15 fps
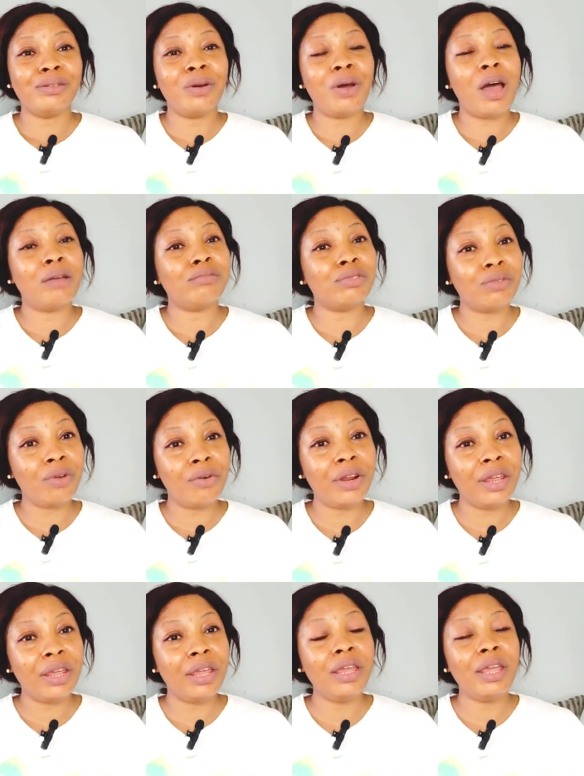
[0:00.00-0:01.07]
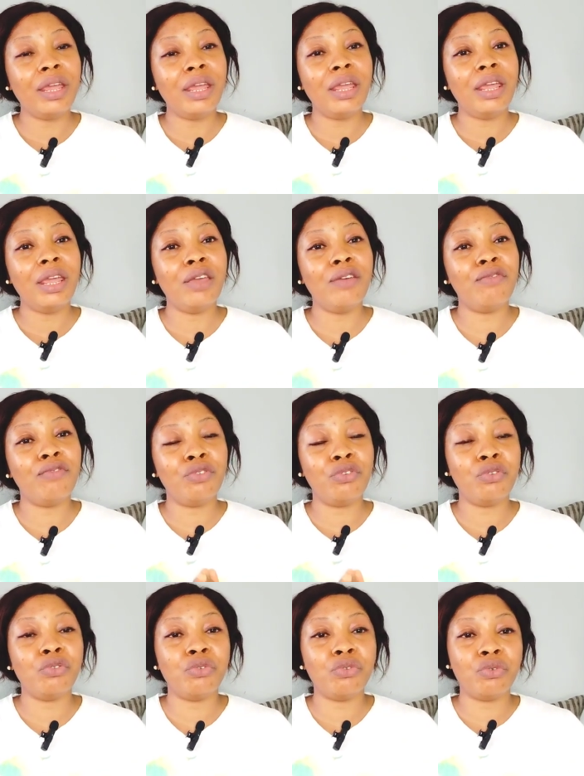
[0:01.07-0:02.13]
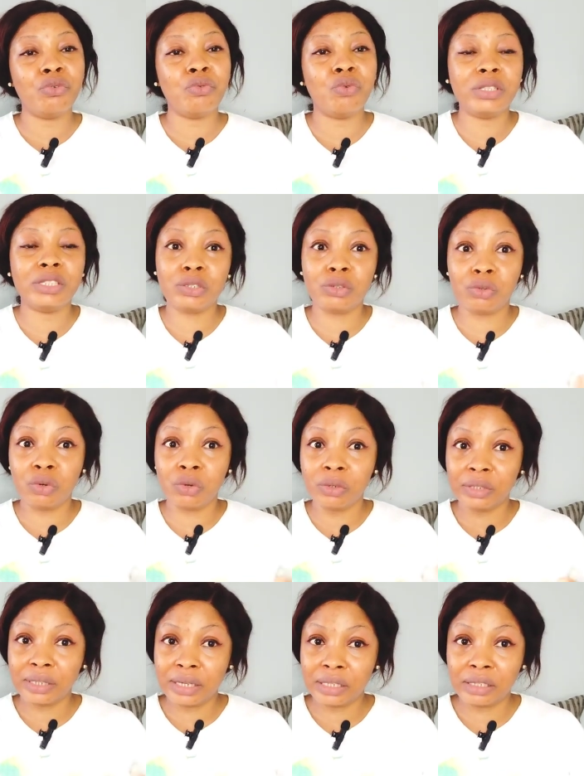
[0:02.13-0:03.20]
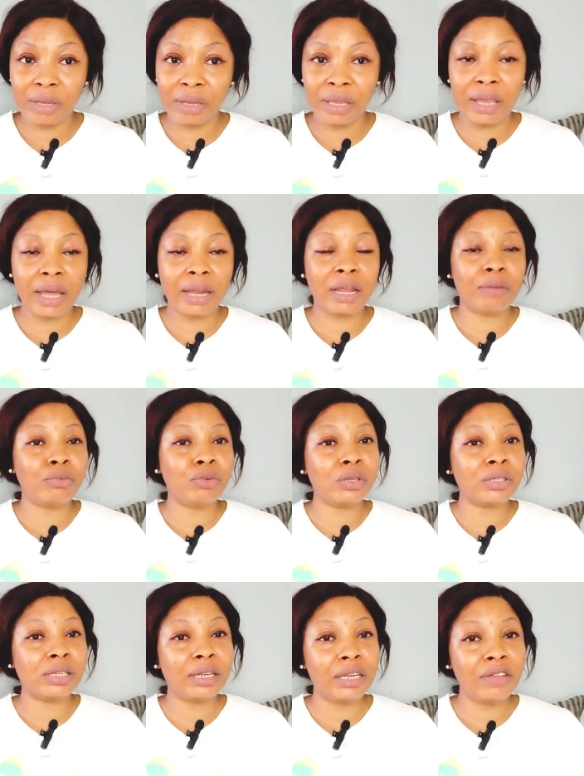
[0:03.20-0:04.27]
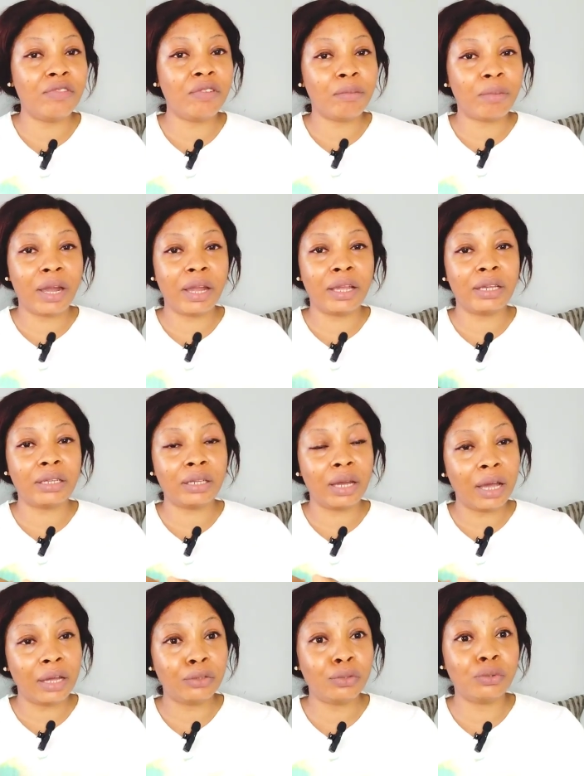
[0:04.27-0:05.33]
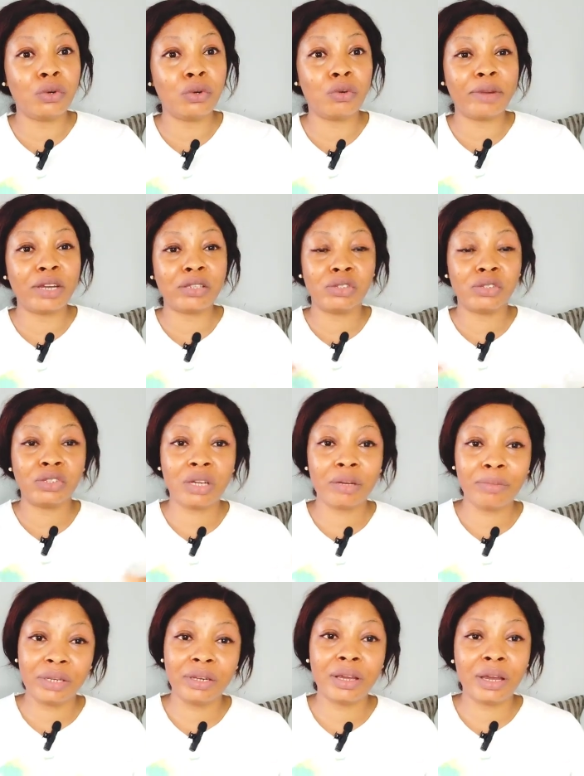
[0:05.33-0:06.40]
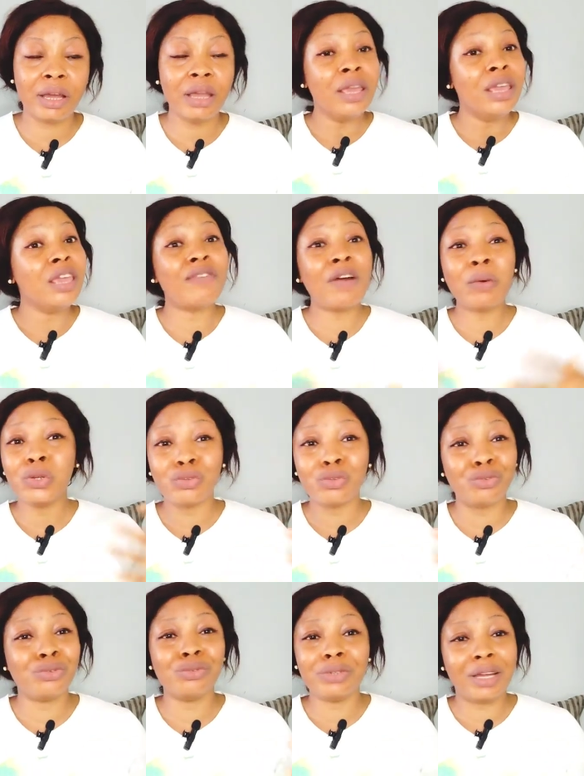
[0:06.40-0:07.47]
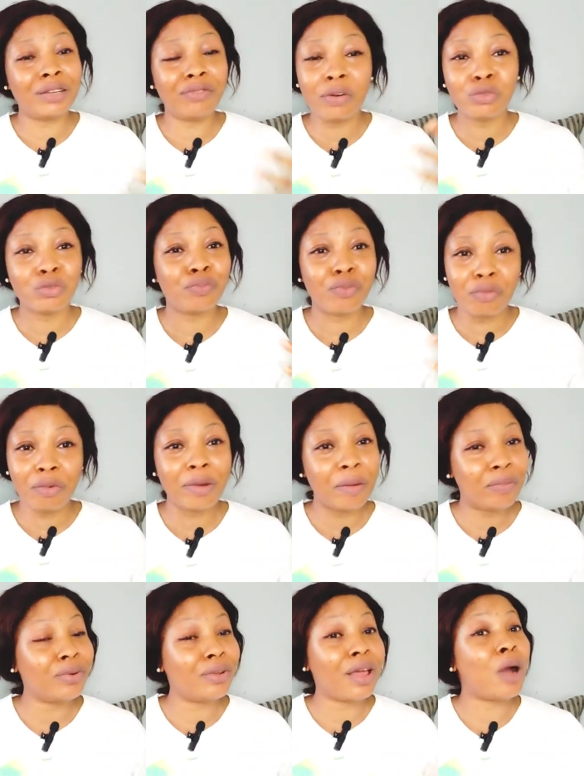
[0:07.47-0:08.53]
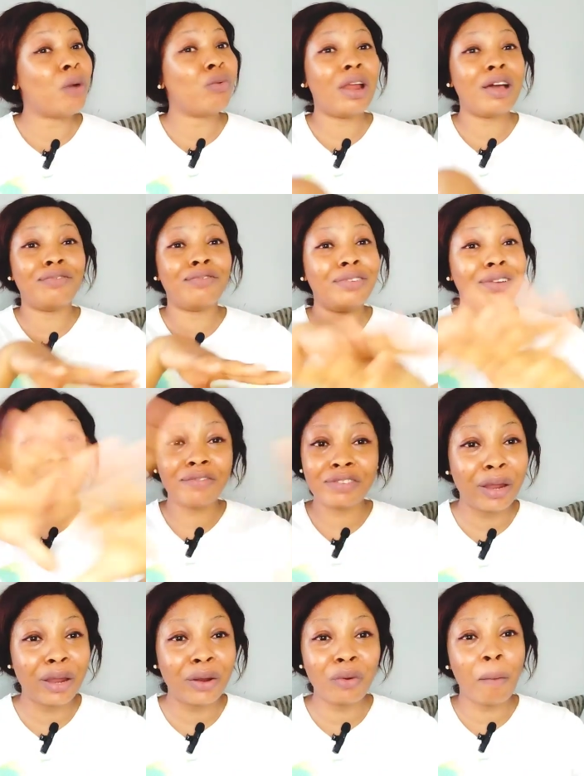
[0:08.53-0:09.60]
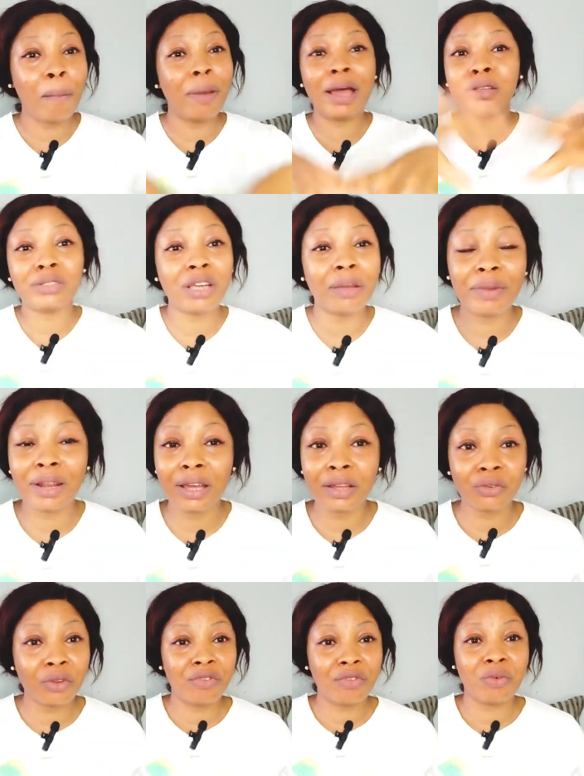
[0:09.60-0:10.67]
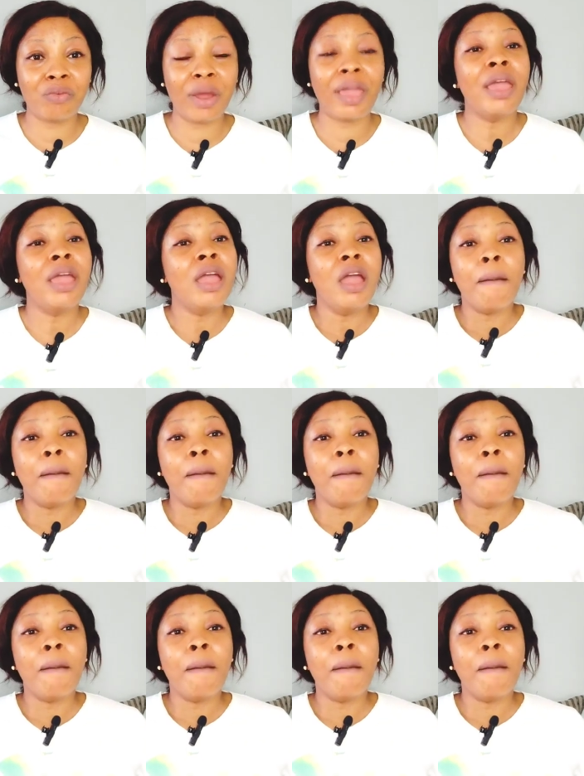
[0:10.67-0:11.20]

So I'm sorry if you wanted to contact me and I'm not leaving my handle or my social media. If I want to do that, I want to promote my product, I will have left my number, social media handle everywhere.